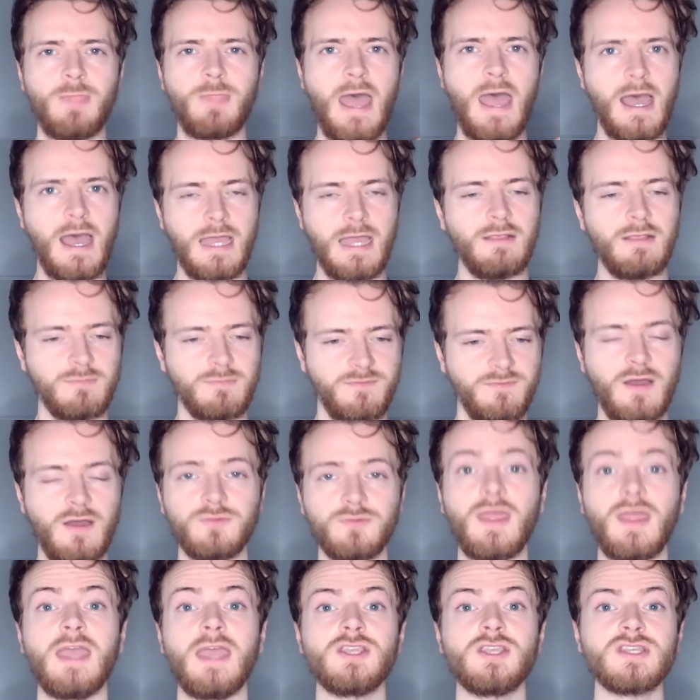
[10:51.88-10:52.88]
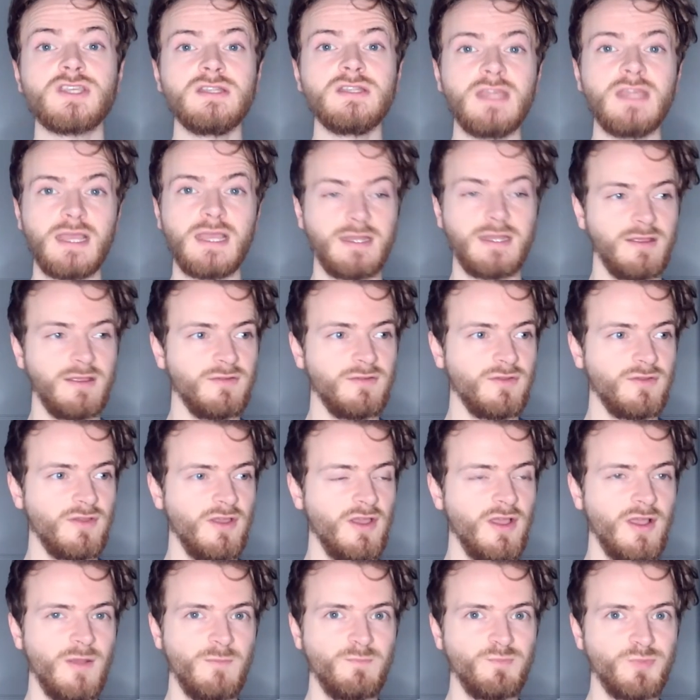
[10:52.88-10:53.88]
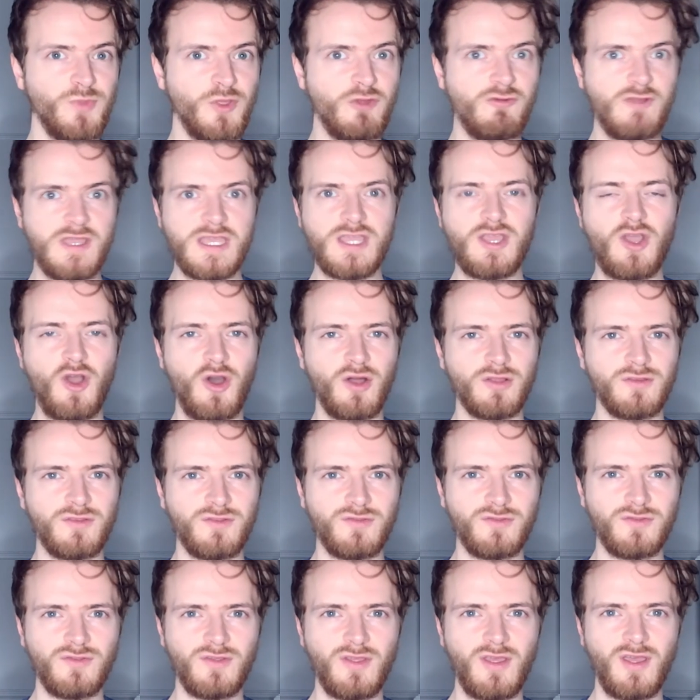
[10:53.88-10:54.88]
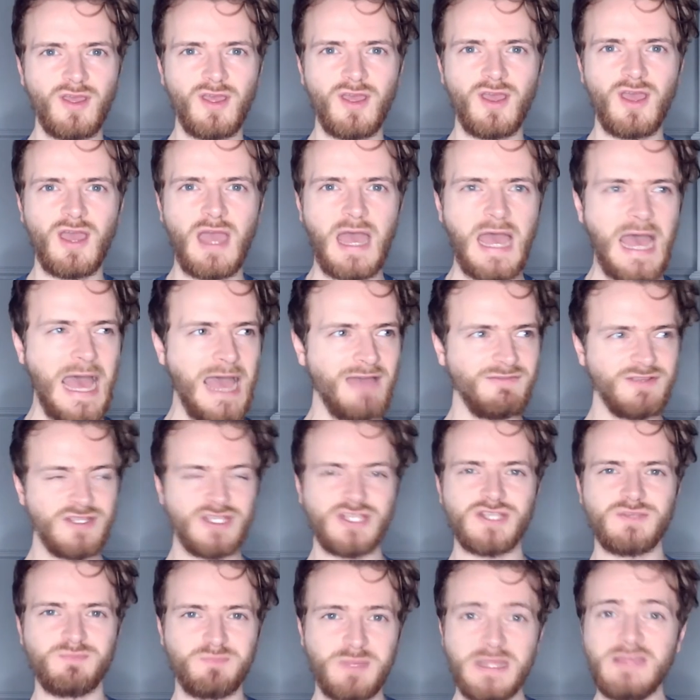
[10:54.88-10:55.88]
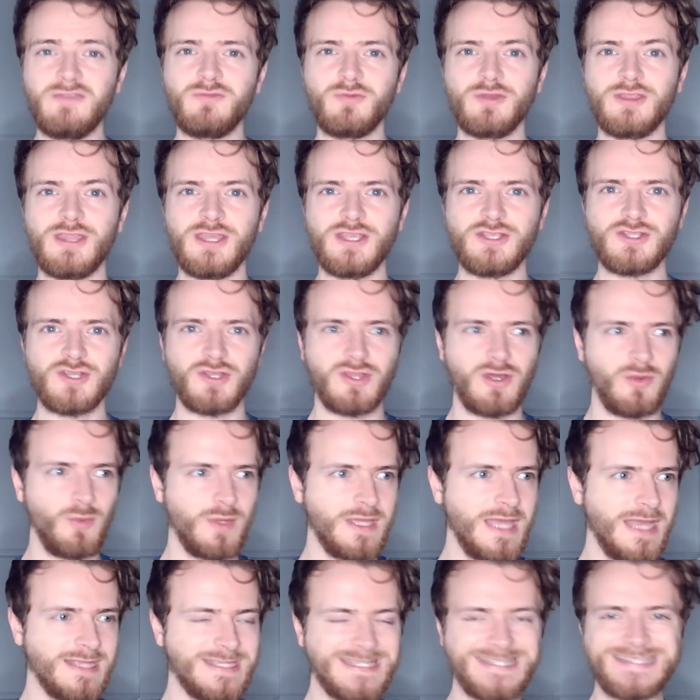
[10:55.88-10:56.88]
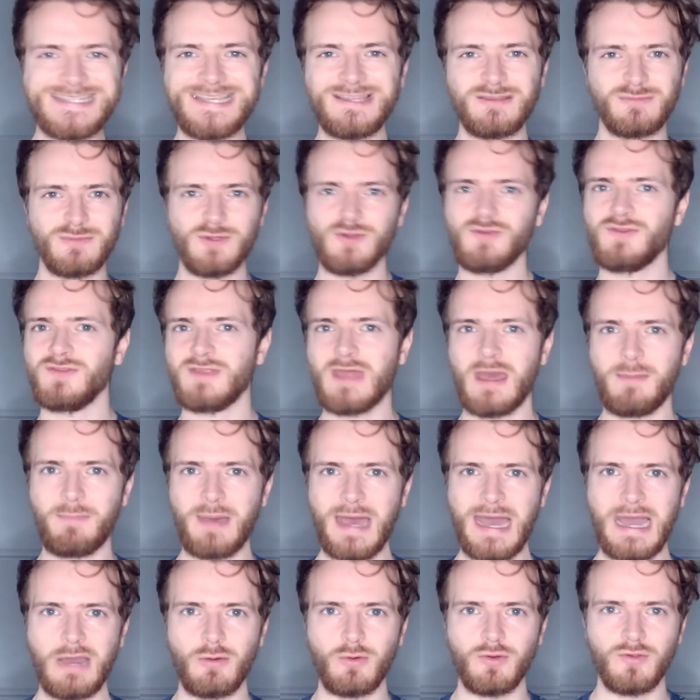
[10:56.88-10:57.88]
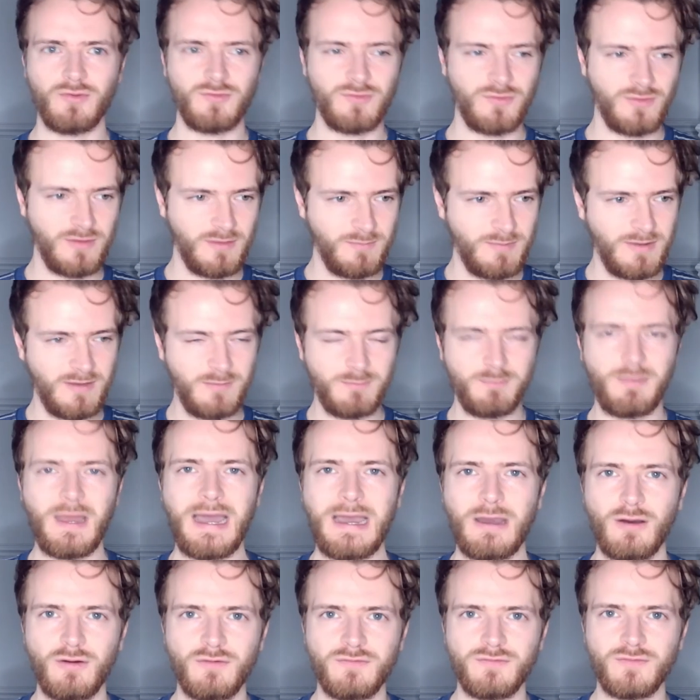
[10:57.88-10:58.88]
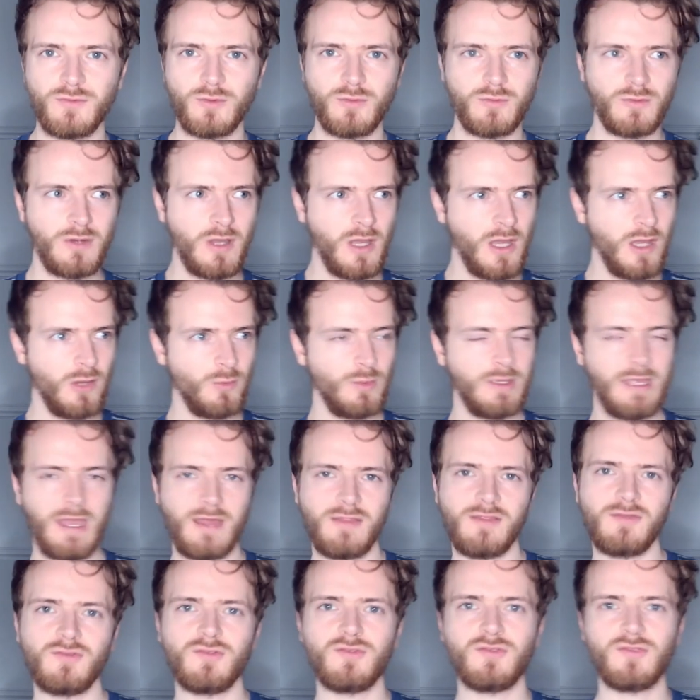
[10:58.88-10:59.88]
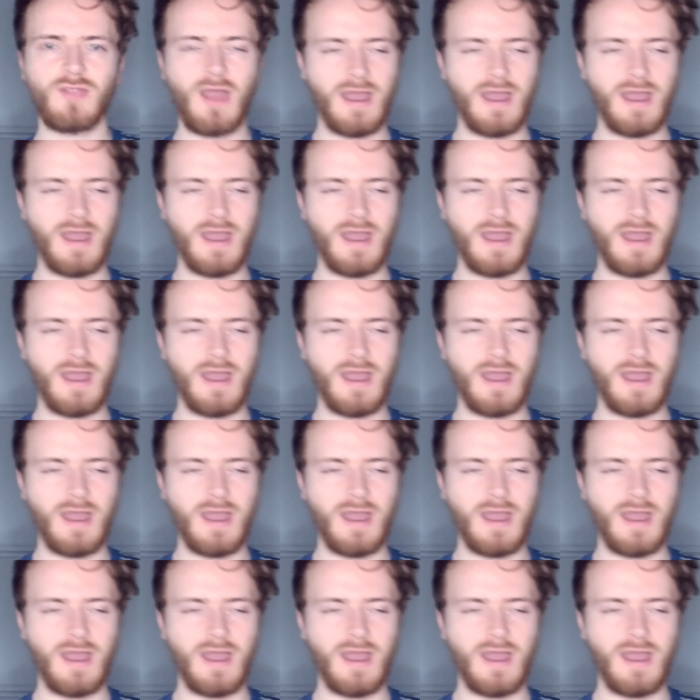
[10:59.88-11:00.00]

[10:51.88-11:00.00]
at its foundation, it is the Greek gods having beef with each other. We get to see them using their powers and they being powerful. We get this